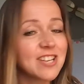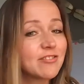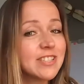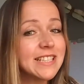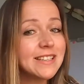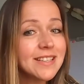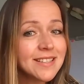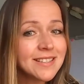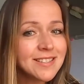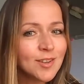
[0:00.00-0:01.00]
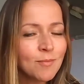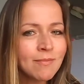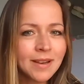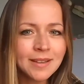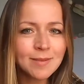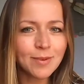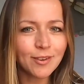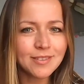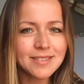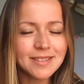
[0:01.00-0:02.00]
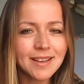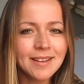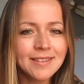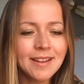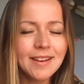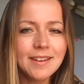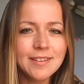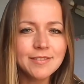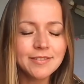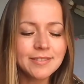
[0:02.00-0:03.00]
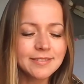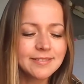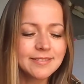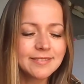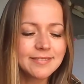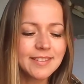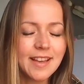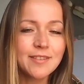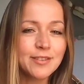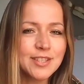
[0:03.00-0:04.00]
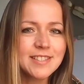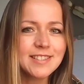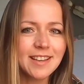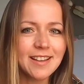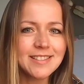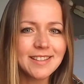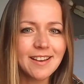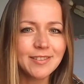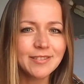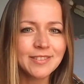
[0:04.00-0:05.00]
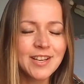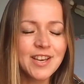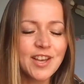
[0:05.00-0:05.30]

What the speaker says: release your money blocks and live a first-class life.